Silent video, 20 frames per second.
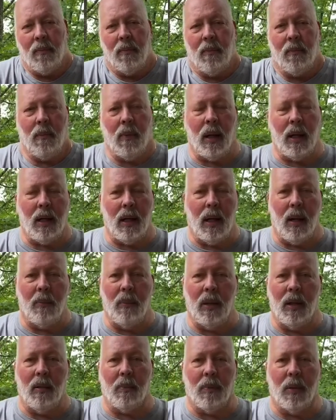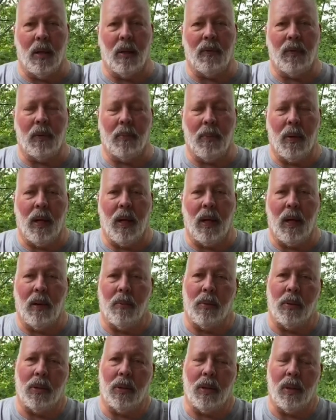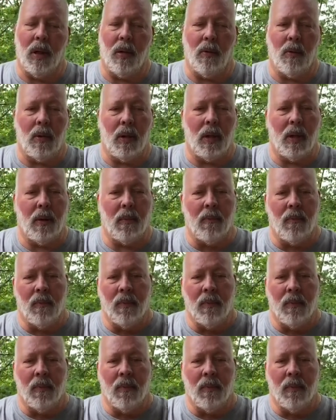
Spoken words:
might not be the perfect pairing, but you know what?